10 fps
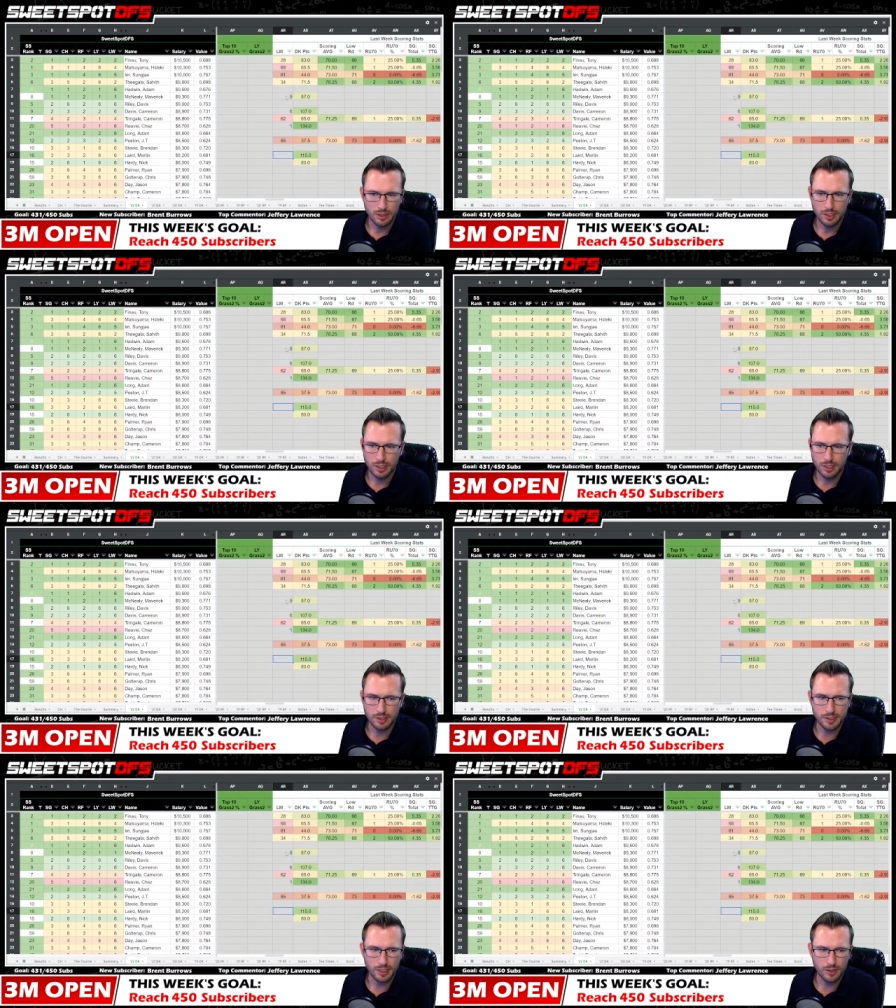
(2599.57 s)
has
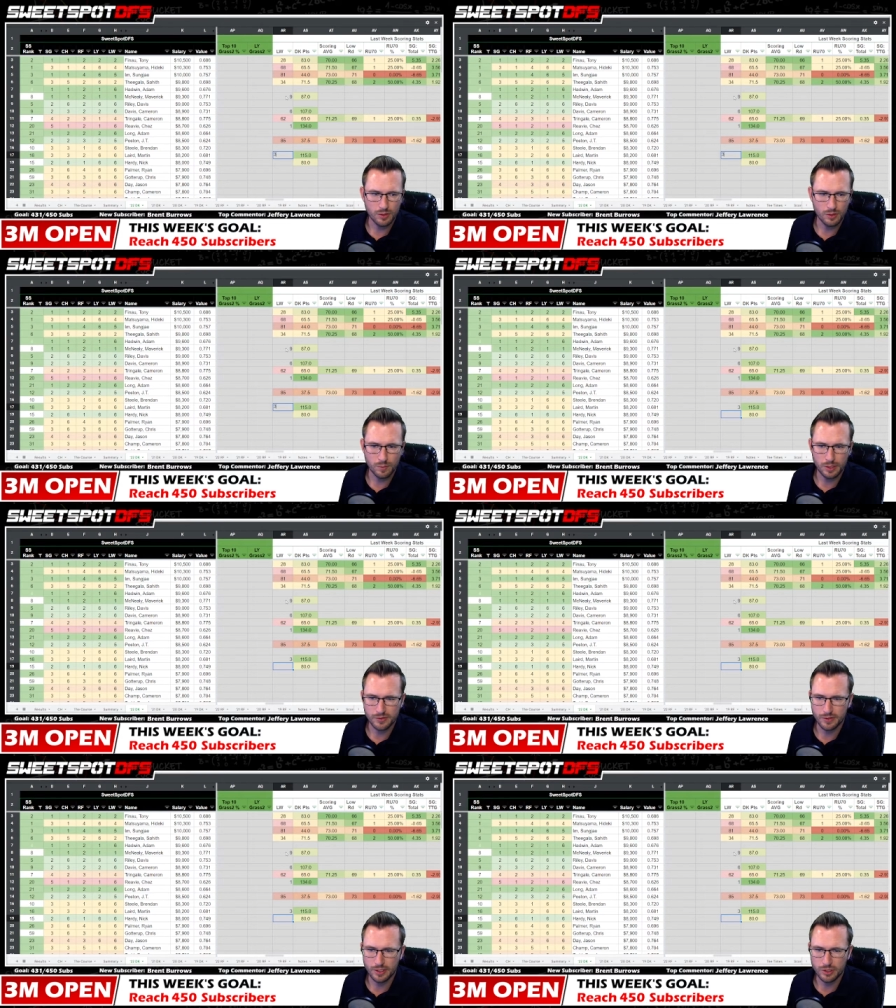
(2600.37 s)
a third place
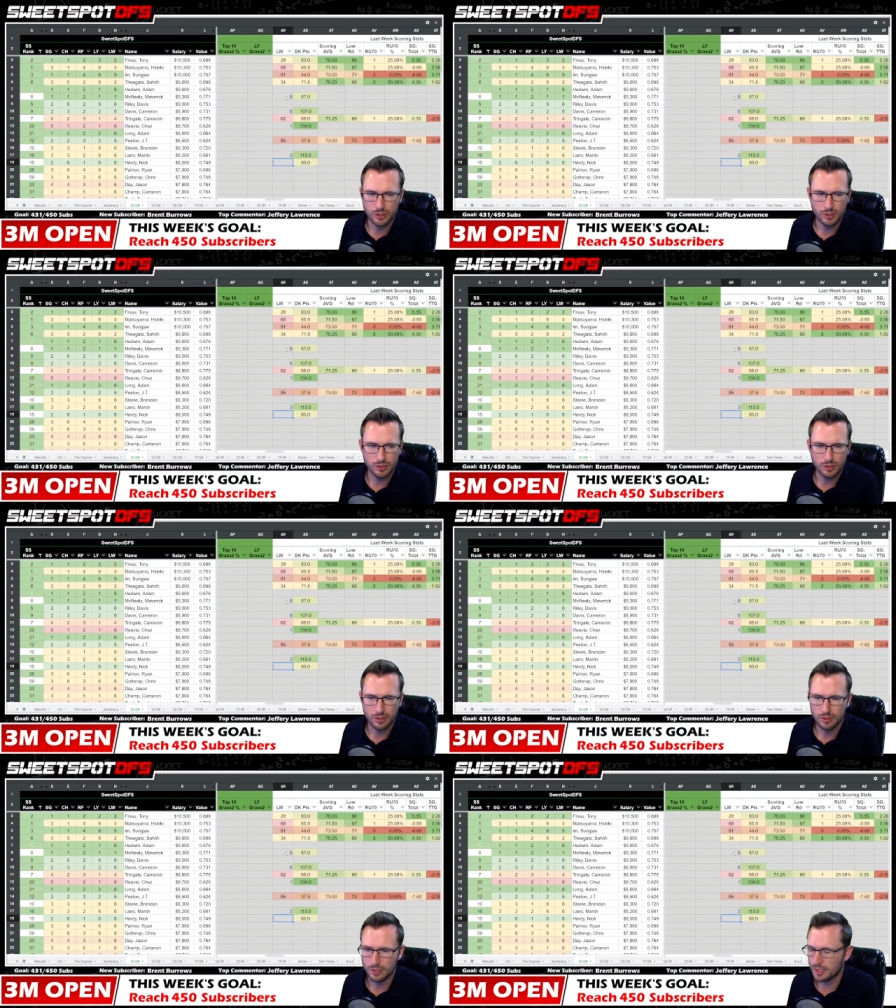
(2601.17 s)
finish.
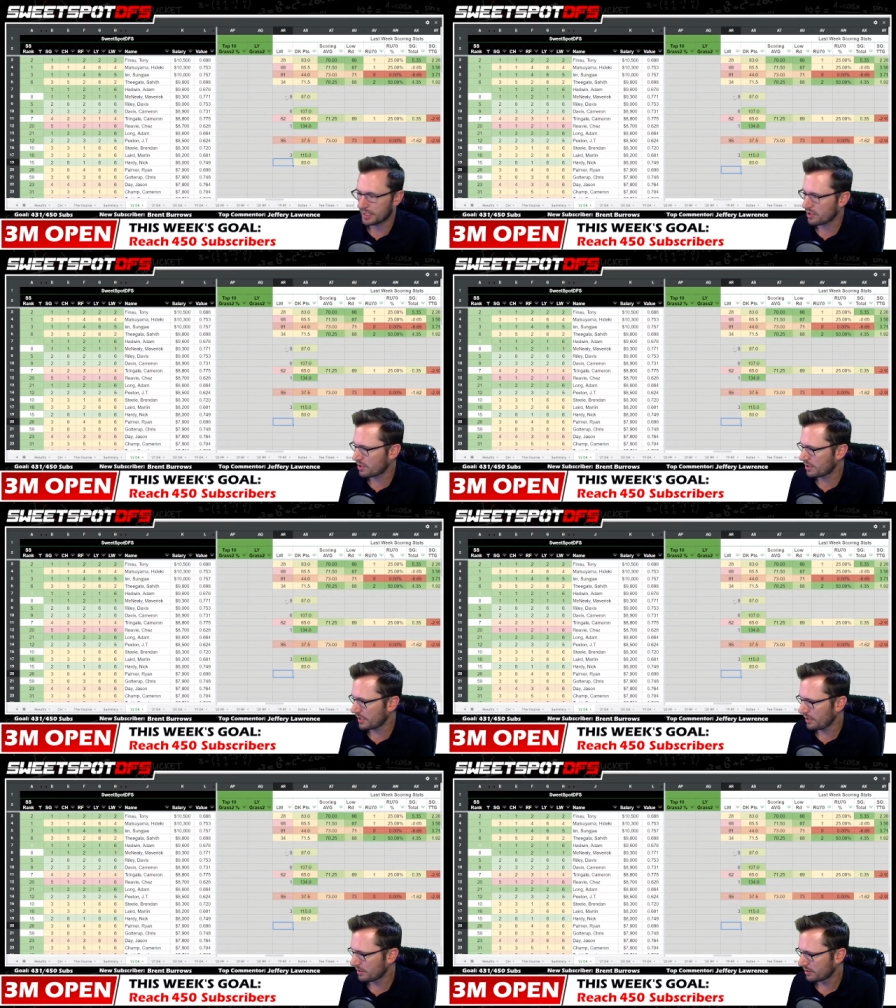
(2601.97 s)
Nick Hardy